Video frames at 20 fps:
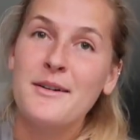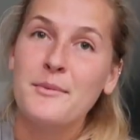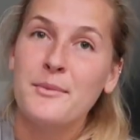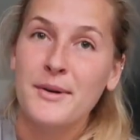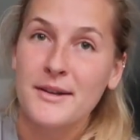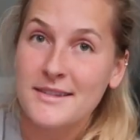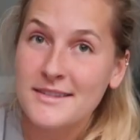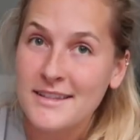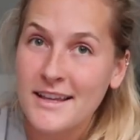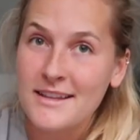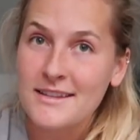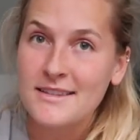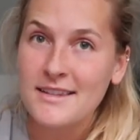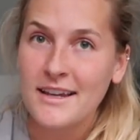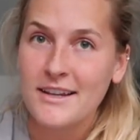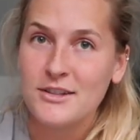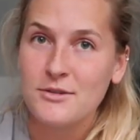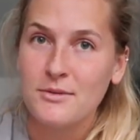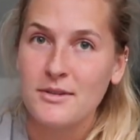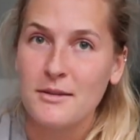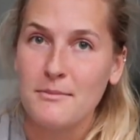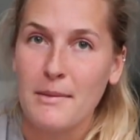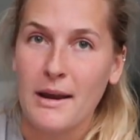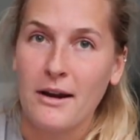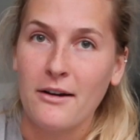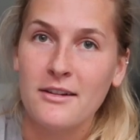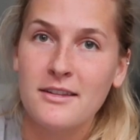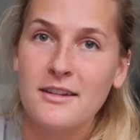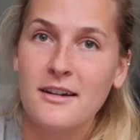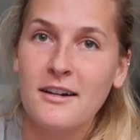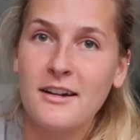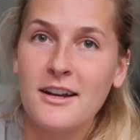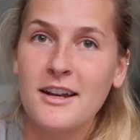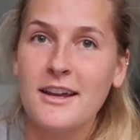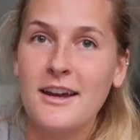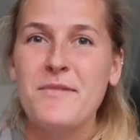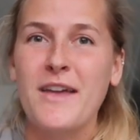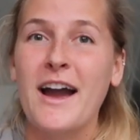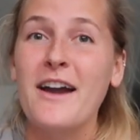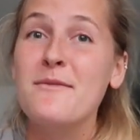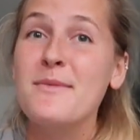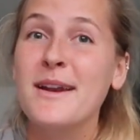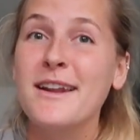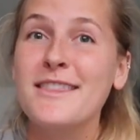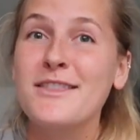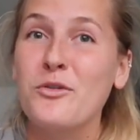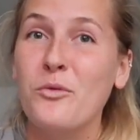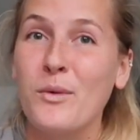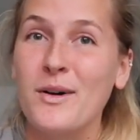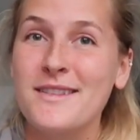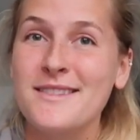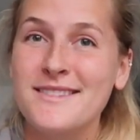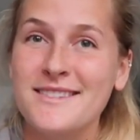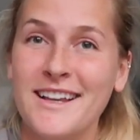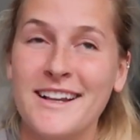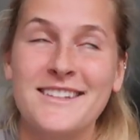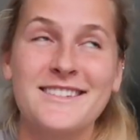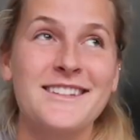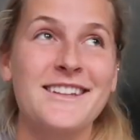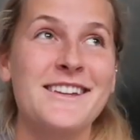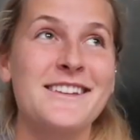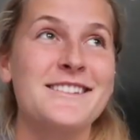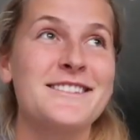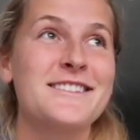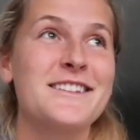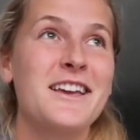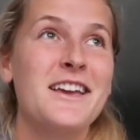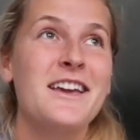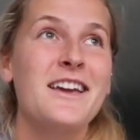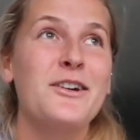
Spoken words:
But since like doing the marathon, I've been in the 160s,